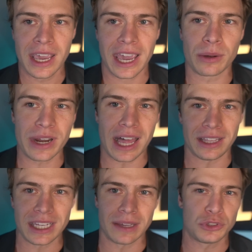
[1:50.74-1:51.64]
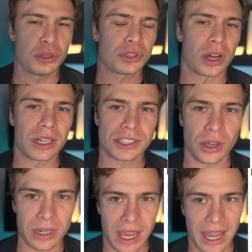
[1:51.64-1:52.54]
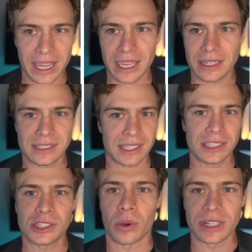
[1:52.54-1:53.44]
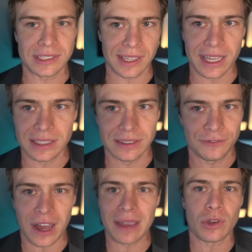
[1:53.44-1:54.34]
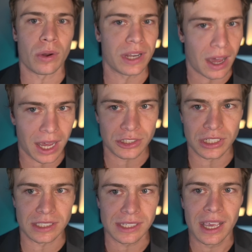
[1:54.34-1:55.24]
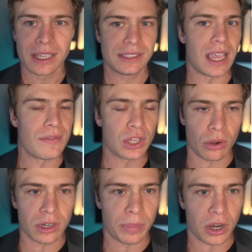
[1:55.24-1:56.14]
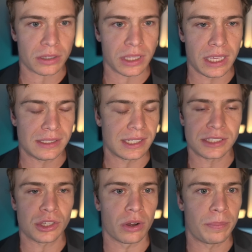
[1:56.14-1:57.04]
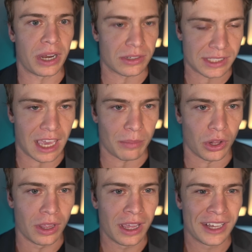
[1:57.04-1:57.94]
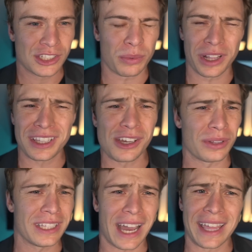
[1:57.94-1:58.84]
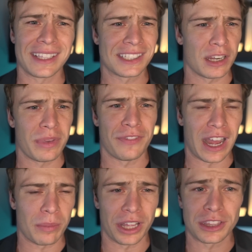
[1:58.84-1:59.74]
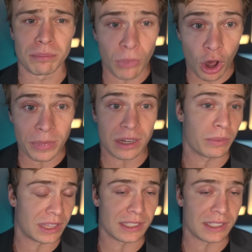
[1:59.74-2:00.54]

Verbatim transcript: In reality, you have two targets going to Hyatt, six going to Slayton, five going to Hodgins, seven going to Barkley, six going to Paris Campbell. So really the only guy that's going to be viable at the moment with